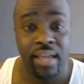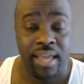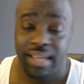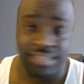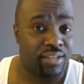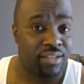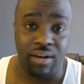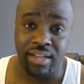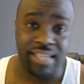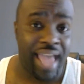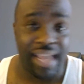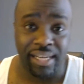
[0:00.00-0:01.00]
just started
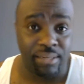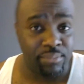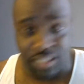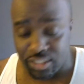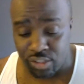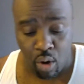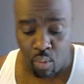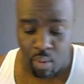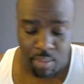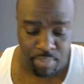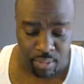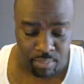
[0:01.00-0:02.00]
attacking him, just started
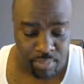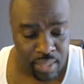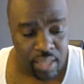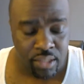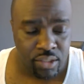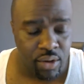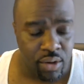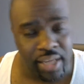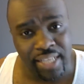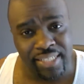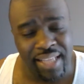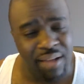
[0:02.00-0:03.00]
whooping him. So I
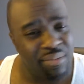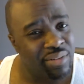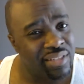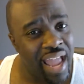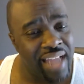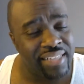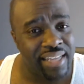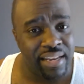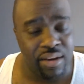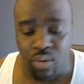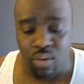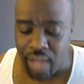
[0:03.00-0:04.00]
guess that was actually a
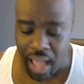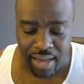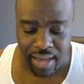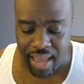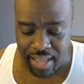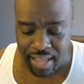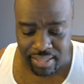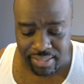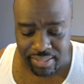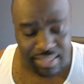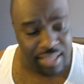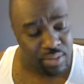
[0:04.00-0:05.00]
no
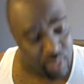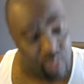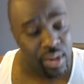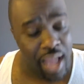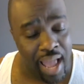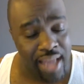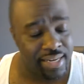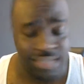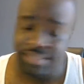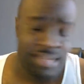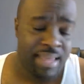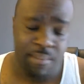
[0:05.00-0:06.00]

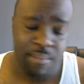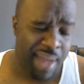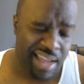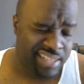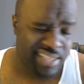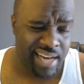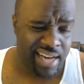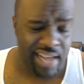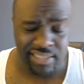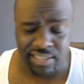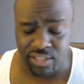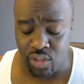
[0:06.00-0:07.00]
contest match. Didn't
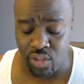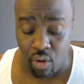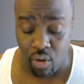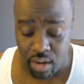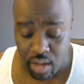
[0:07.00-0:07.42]
actually start.